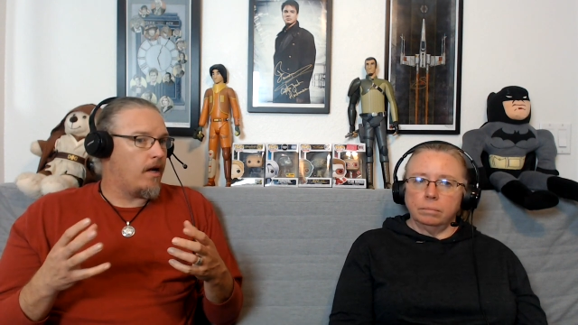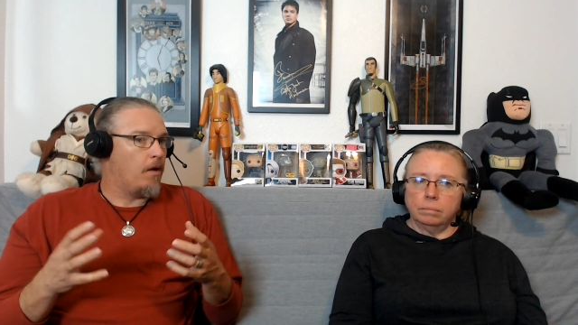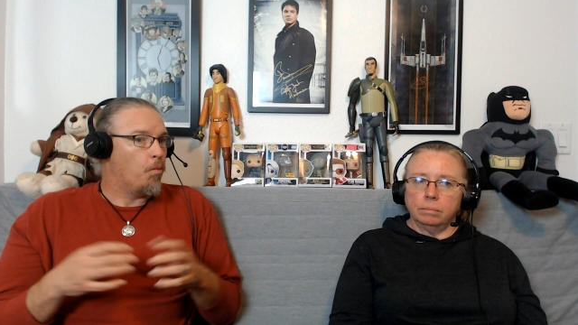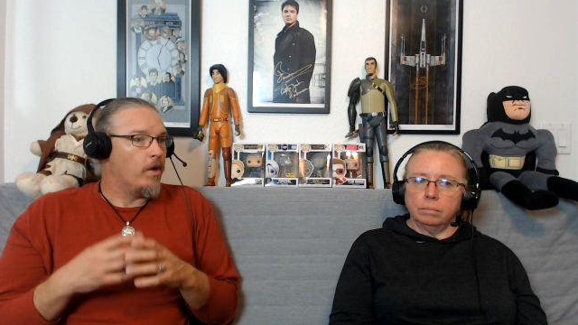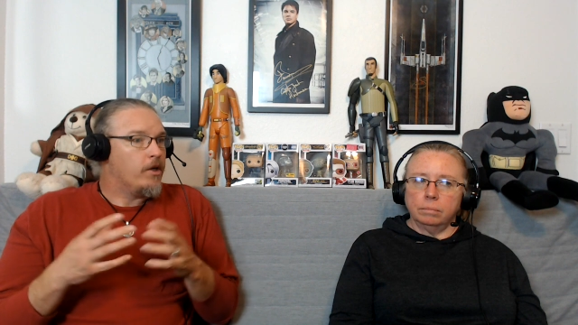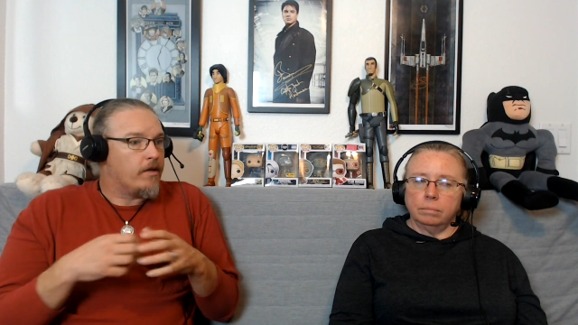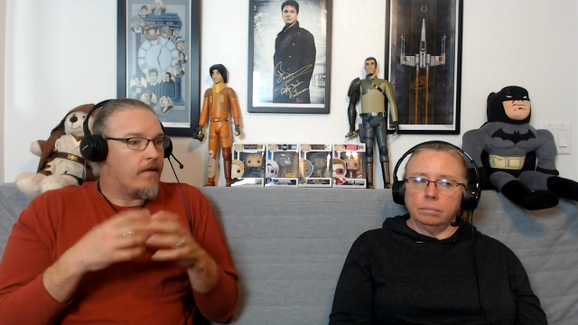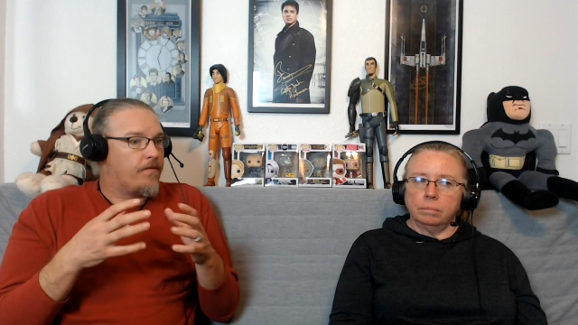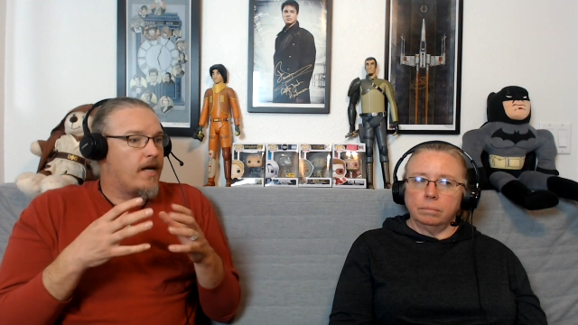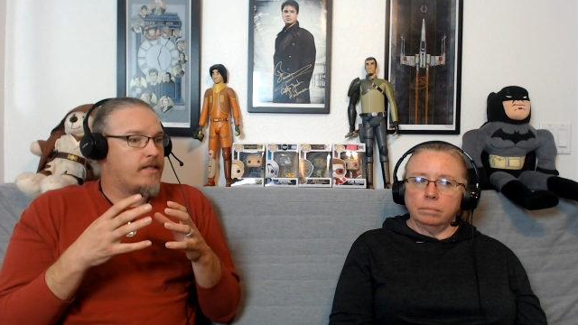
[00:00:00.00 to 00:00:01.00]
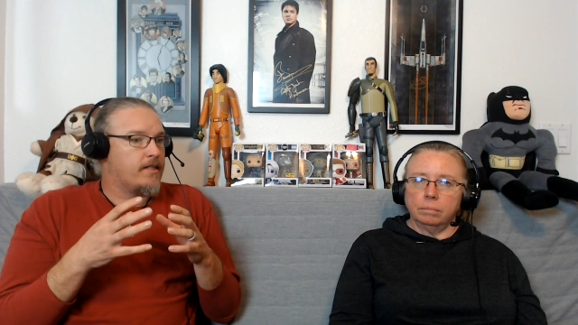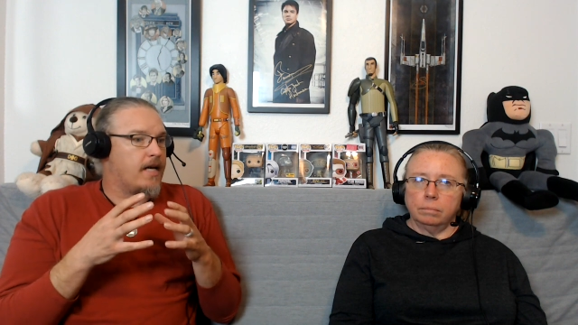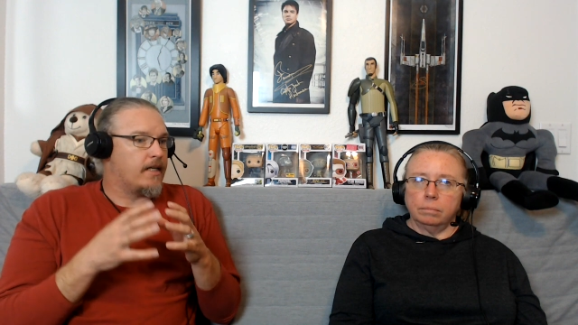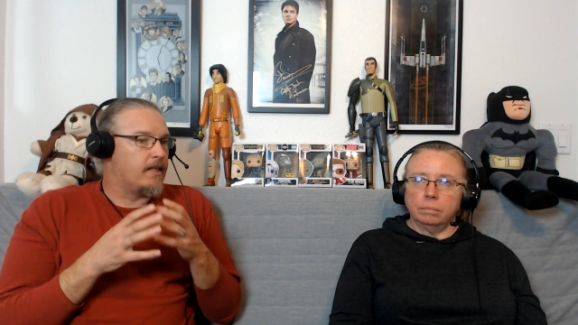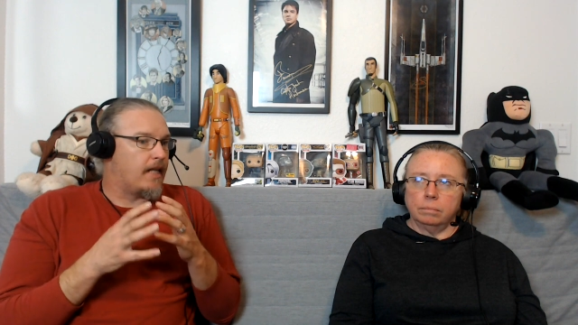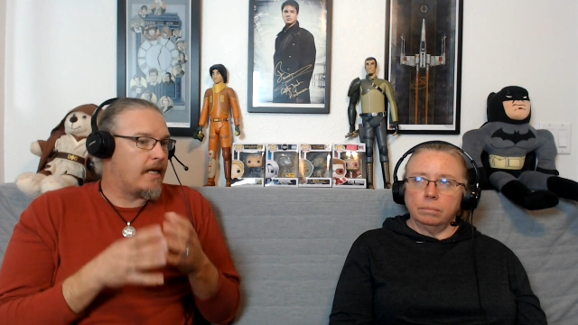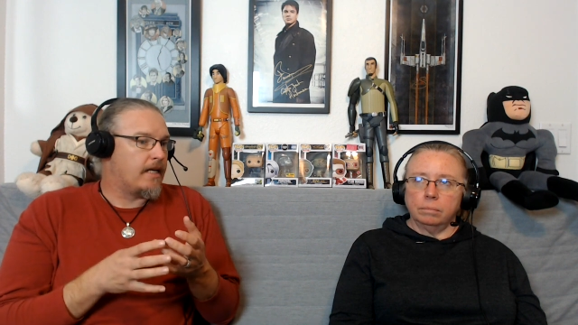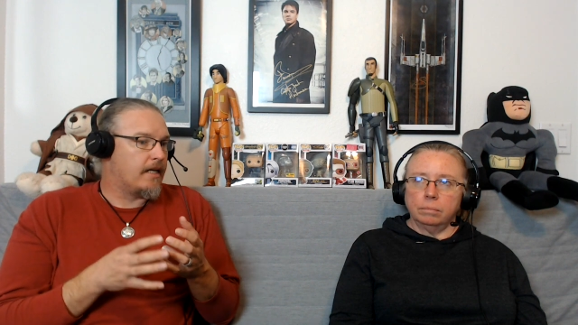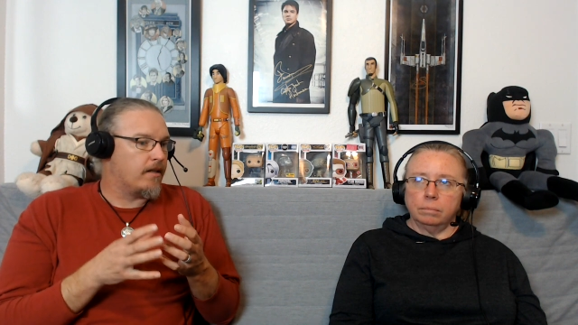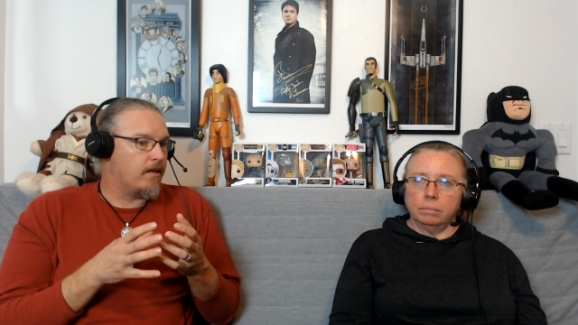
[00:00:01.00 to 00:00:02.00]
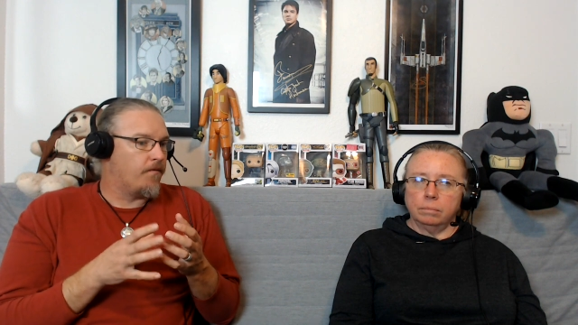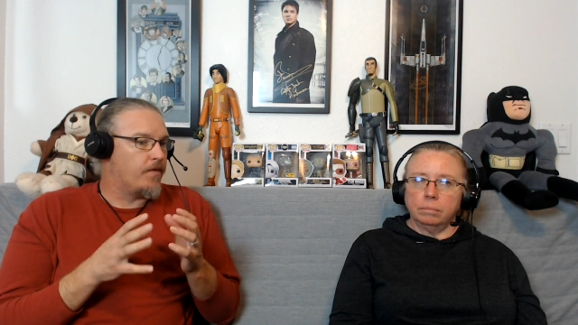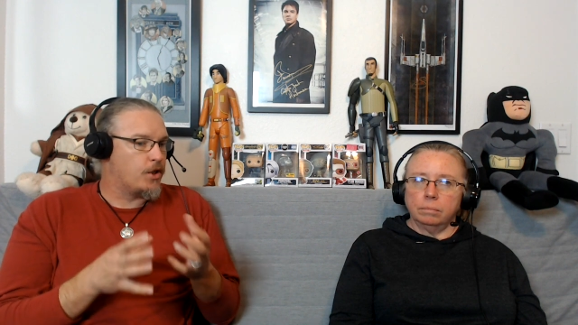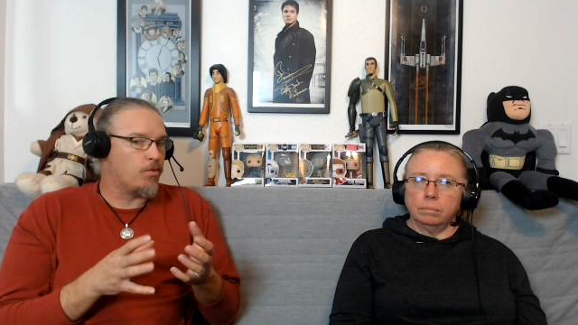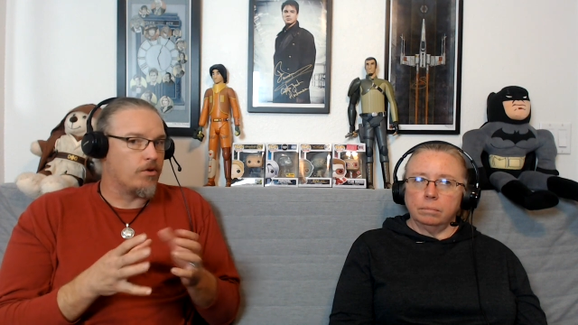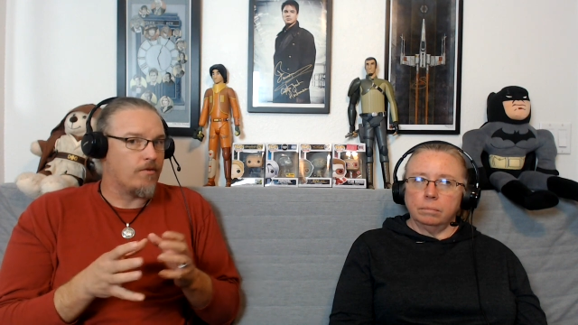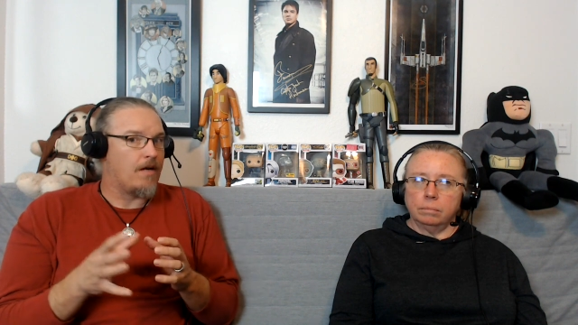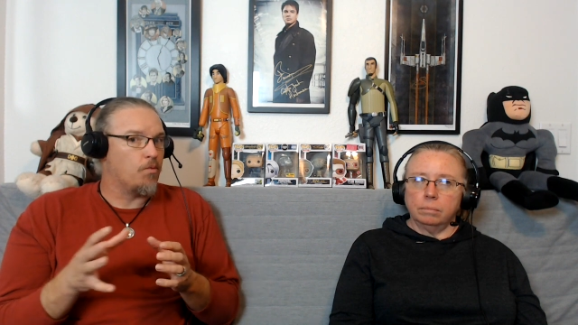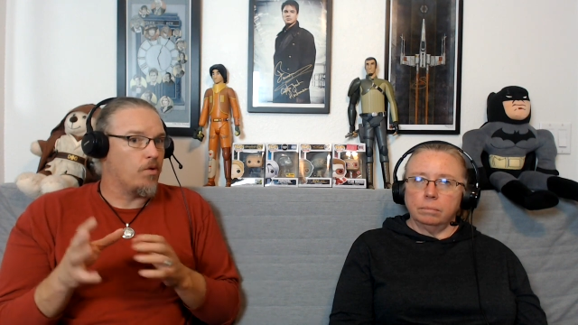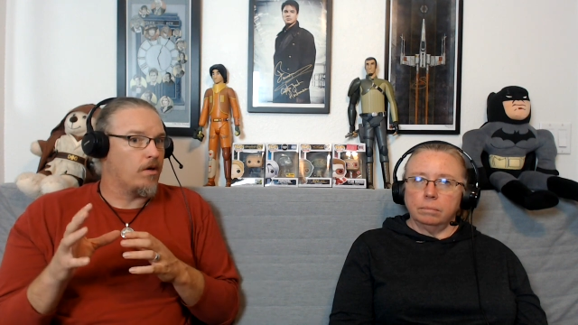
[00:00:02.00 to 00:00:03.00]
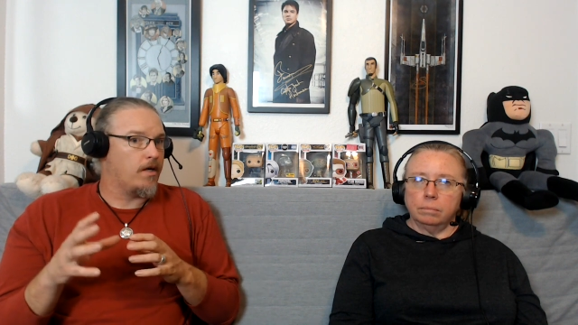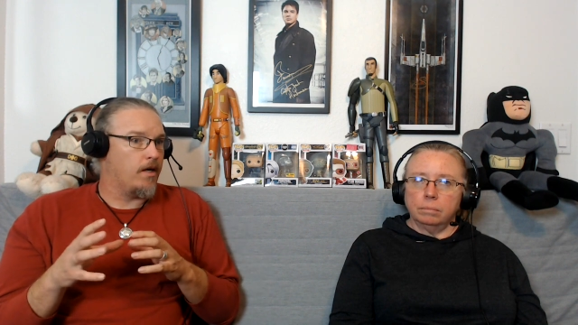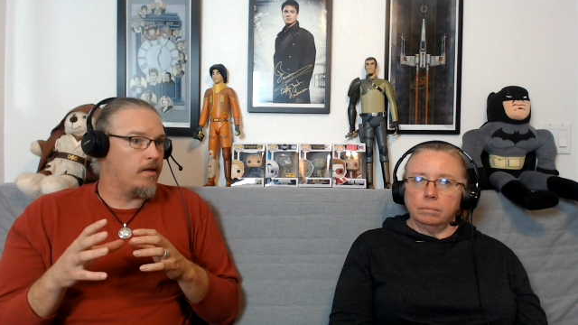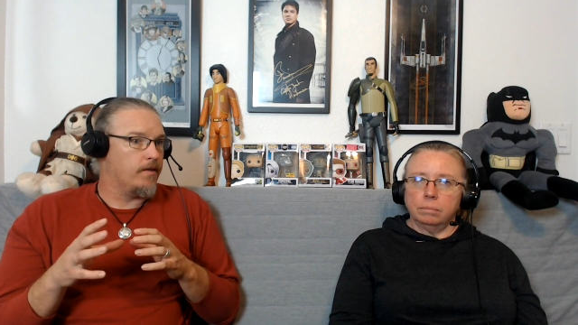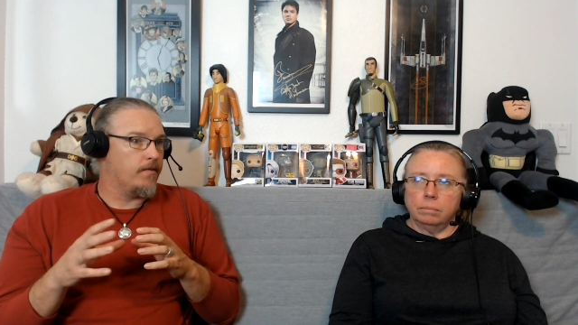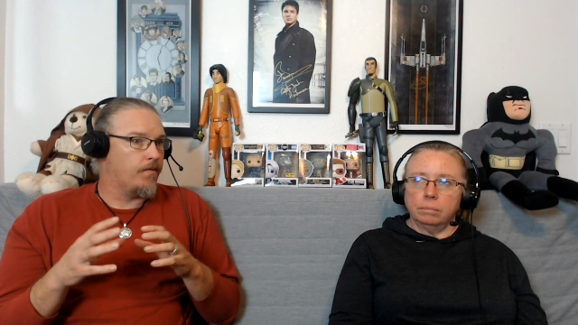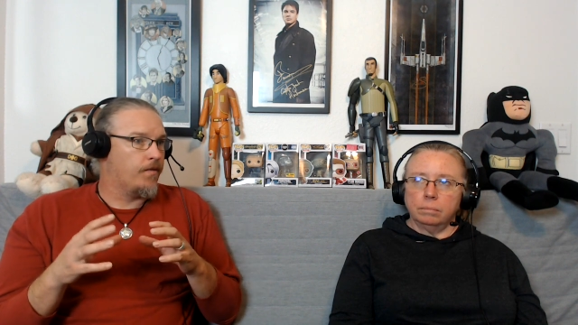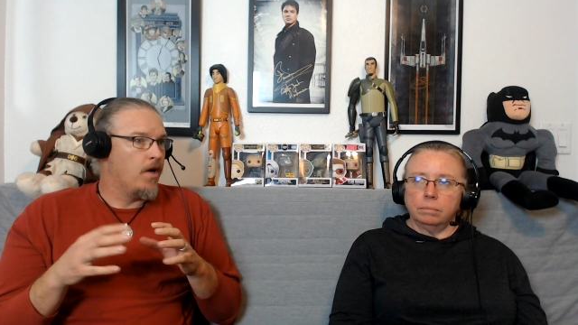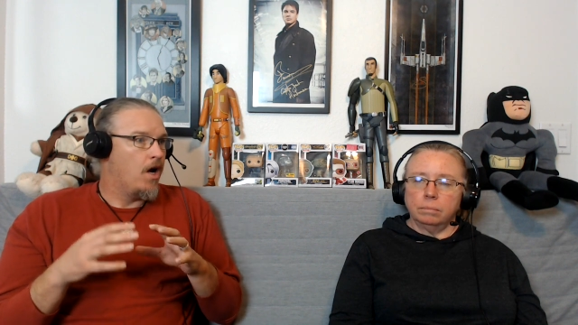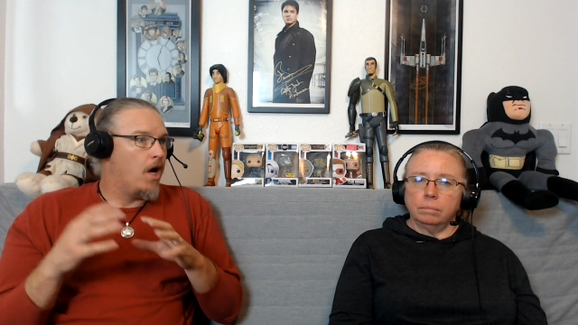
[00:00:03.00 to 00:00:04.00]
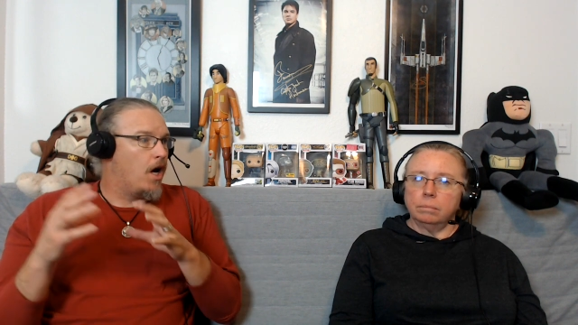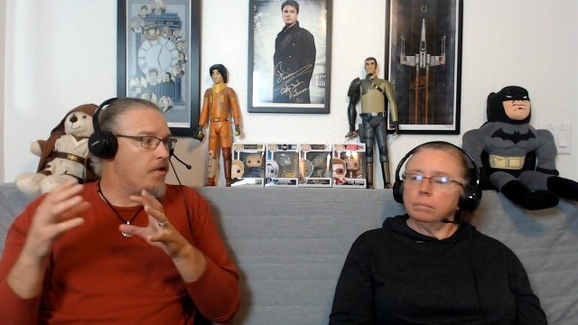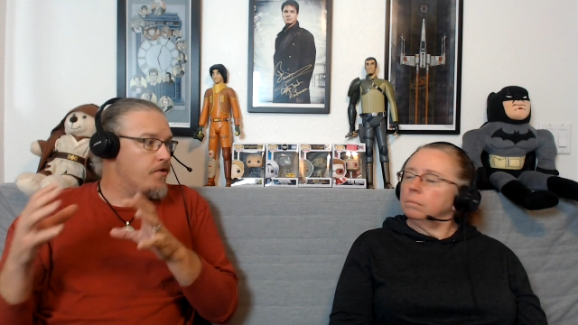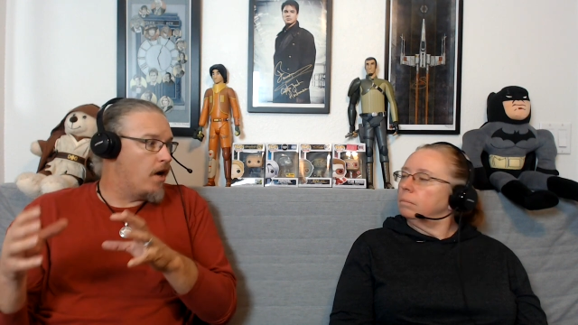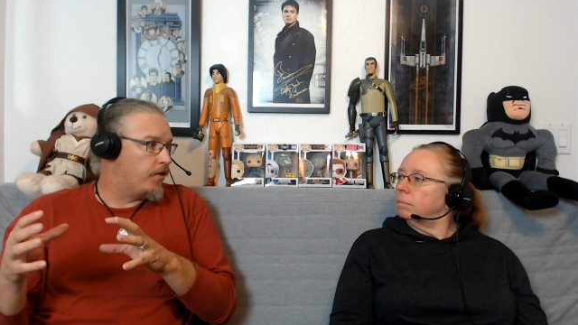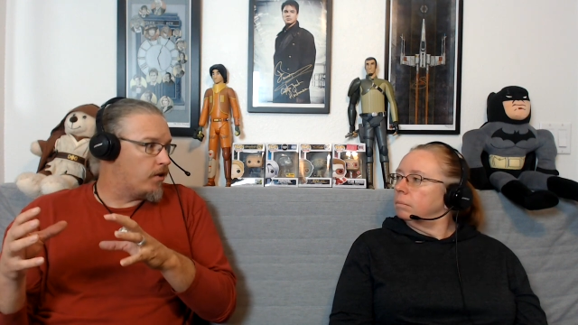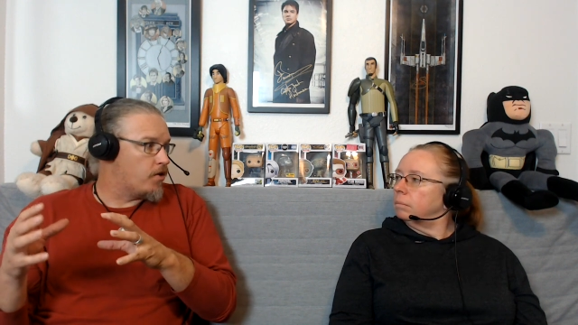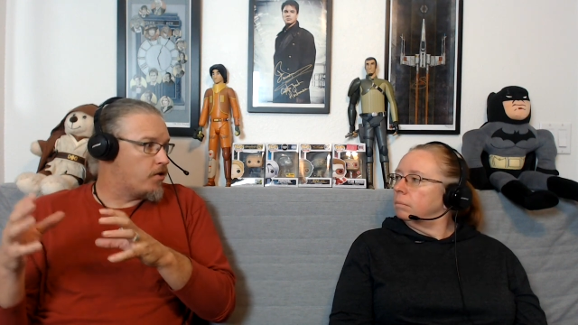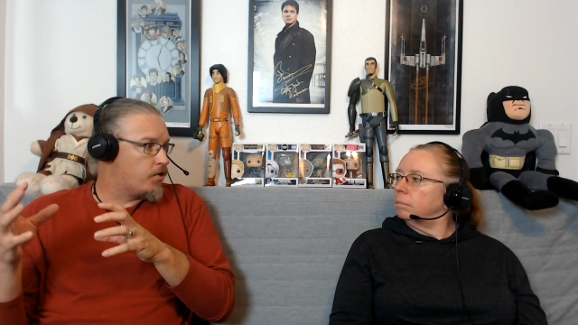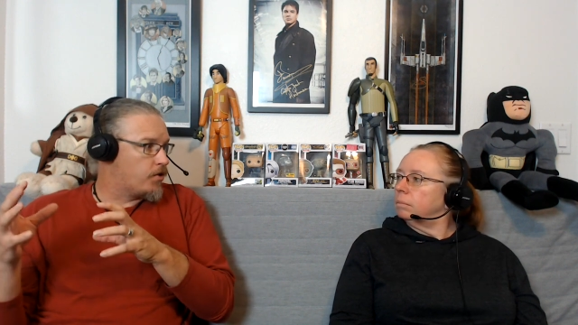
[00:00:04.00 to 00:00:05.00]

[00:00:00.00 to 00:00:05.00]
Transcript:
Speaker 1: I'm wondering if that's kind of laying visual groundwork of another